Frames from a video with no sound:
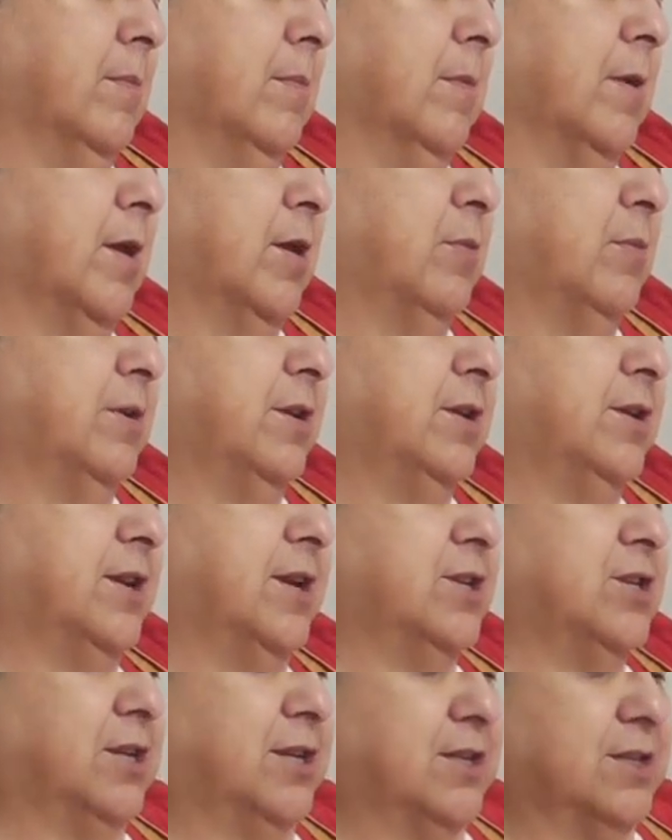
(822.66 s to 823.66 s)
I don't want
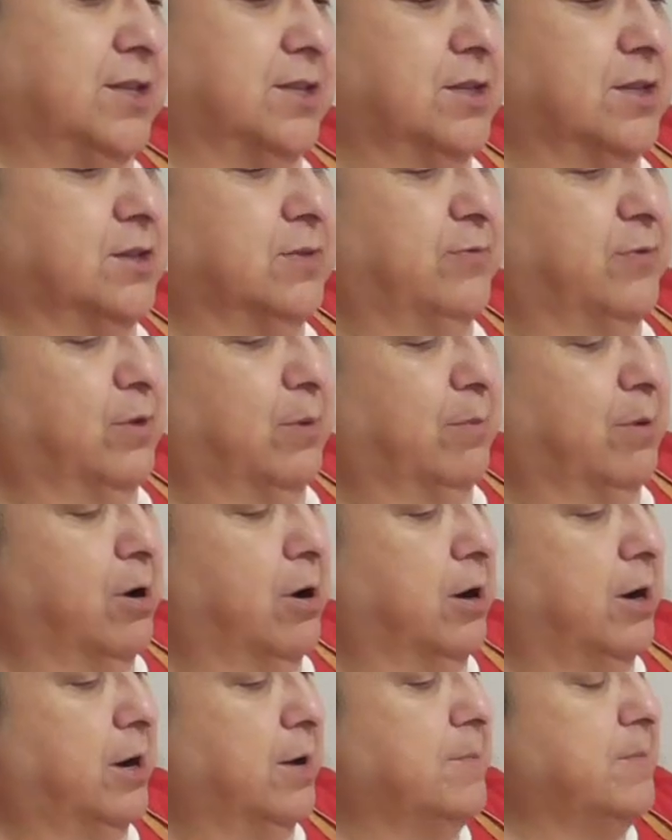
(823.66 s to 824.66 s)
to touch it because this is for a
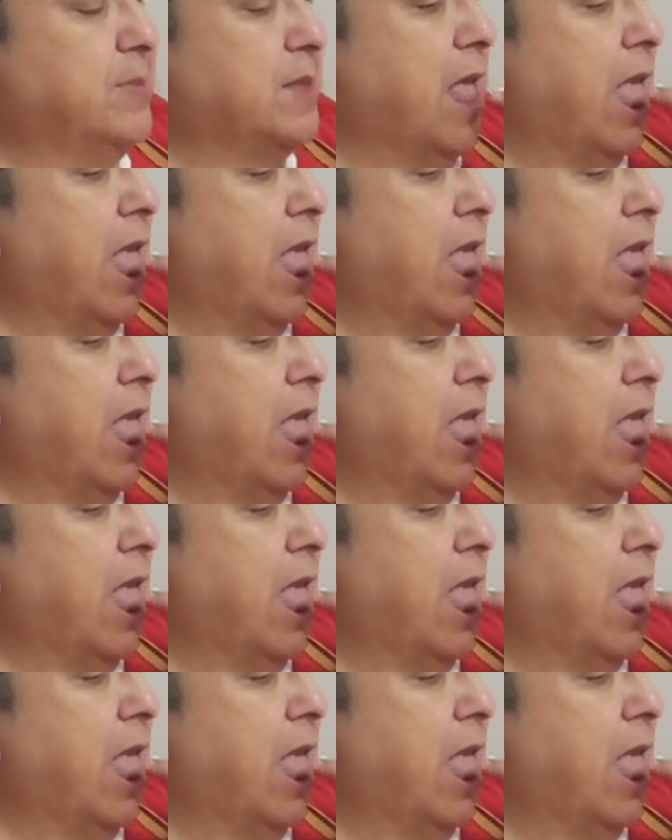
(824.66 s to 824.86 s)
party.